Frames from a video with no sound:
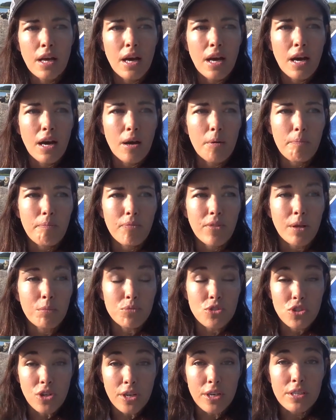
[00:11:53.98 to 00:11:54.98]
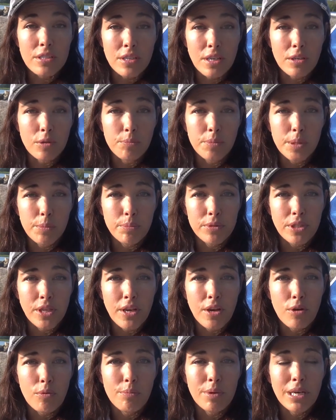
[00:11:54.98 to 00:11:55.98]
I'm starting to help people
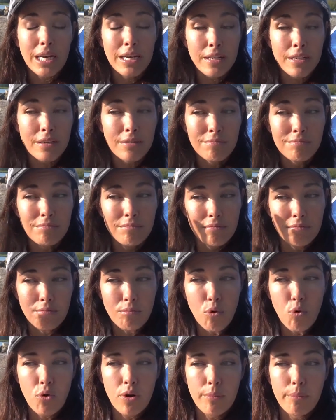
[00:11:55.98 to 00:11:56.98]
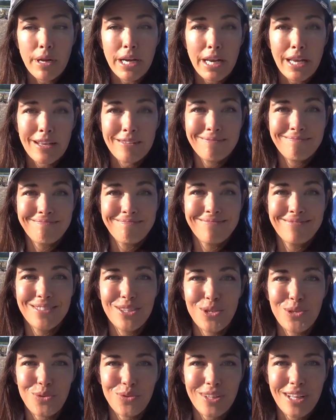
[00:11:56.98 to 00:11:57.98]
now, but I need more money to
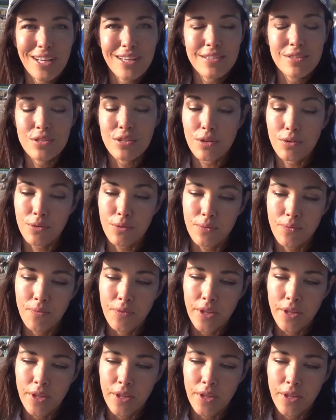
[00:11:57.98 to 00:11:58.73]
do that. So